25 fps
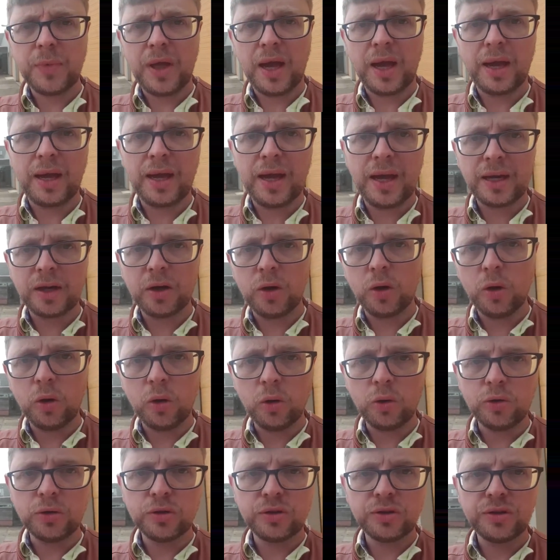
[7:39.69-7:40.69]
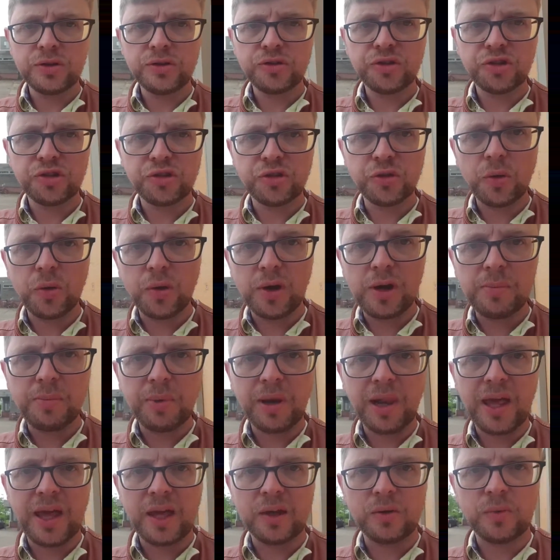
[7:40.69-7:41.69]
I had a whole story
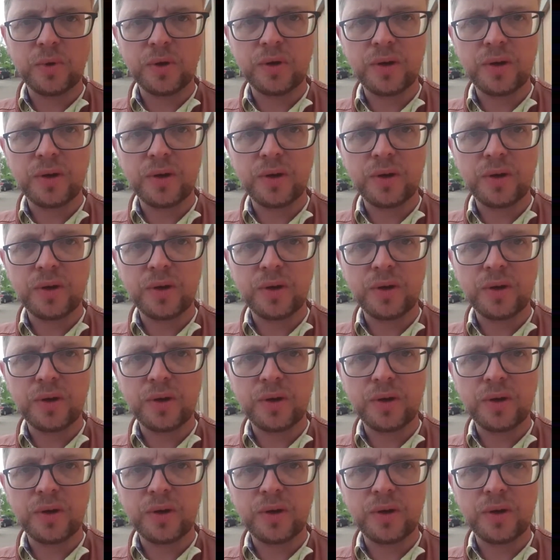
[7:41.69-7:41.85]
planned